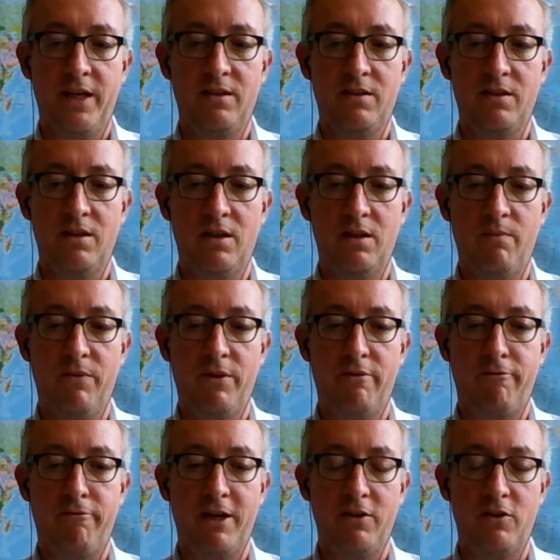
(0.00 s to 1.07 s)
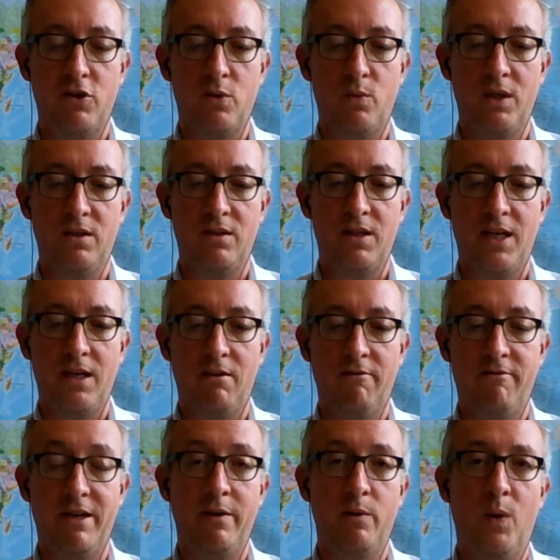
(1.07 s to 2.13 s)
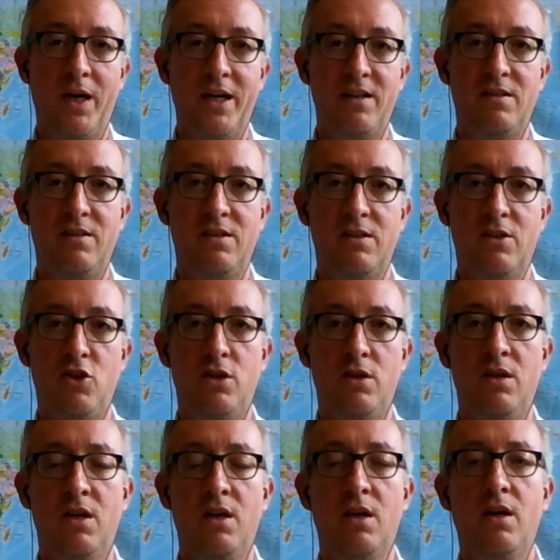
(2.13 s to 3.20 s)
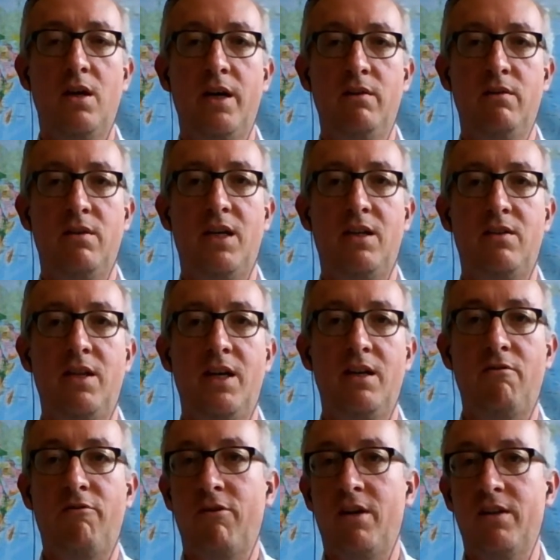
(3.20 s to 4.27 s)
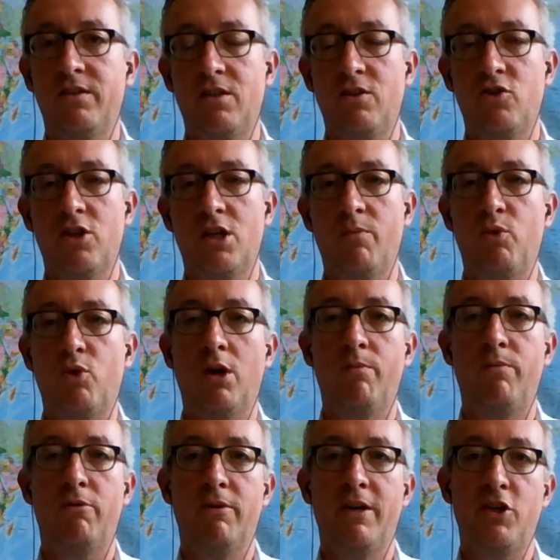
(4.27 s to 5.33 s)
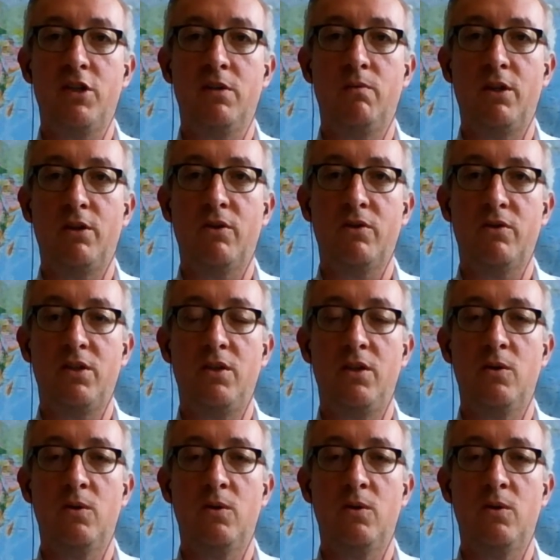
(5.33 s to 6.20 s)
the French will take a very wise decision, and that then France and German cooperation will continue.